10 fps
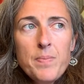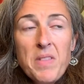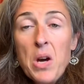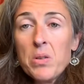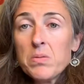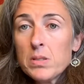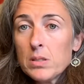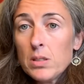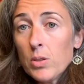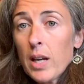No.
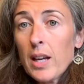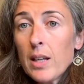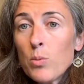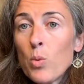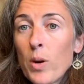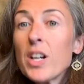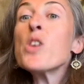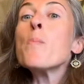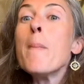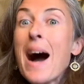Okay, well, what are
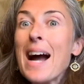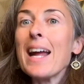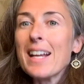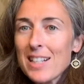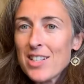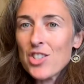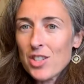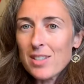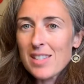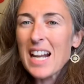my
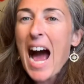conditions that